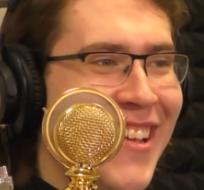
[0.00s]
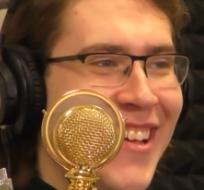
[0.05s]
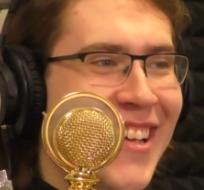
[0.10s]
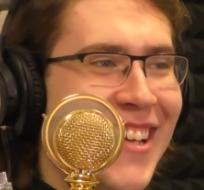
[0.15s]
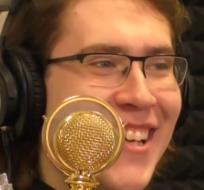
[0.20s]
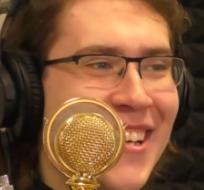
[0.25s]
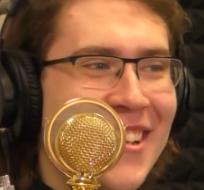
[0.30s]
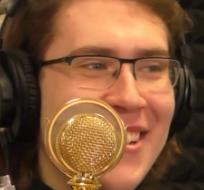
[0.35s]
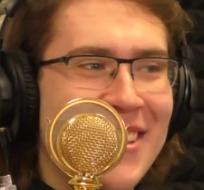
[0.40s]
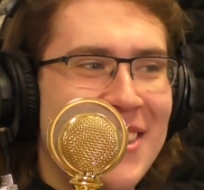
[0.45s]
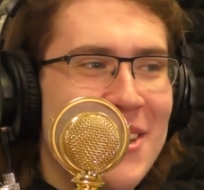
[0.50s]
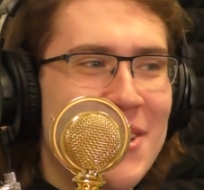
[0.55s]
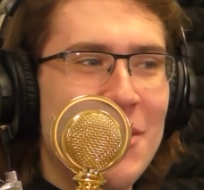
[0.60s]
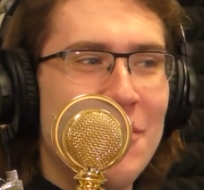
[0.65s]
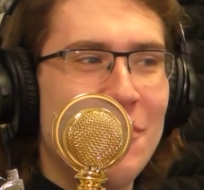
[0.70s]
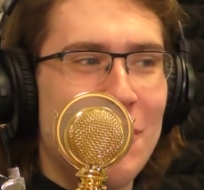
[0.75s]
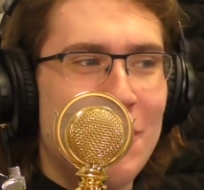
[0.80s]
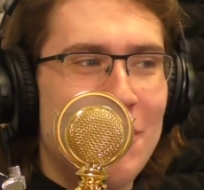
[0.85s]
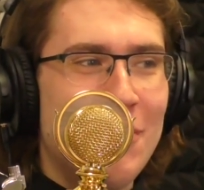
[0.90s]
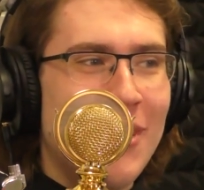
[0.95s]
You don't do it
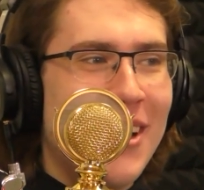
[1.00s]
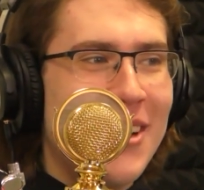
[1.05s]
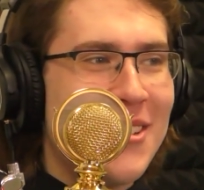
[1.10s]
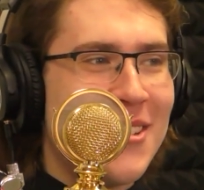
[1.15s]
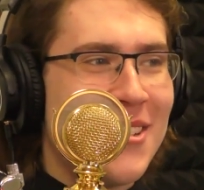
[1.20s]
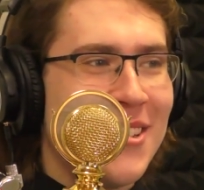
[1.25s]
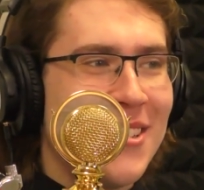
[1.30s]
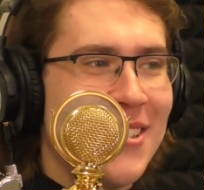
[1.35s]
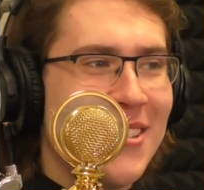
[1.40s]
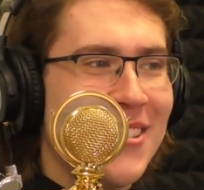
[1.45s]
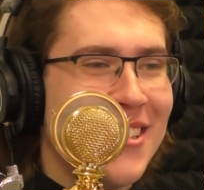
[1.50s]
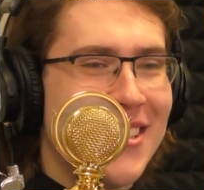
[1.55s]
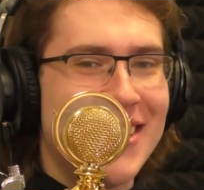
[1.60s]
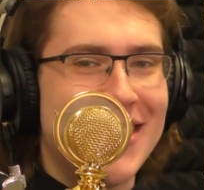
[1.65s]
for pleasure. You do it because you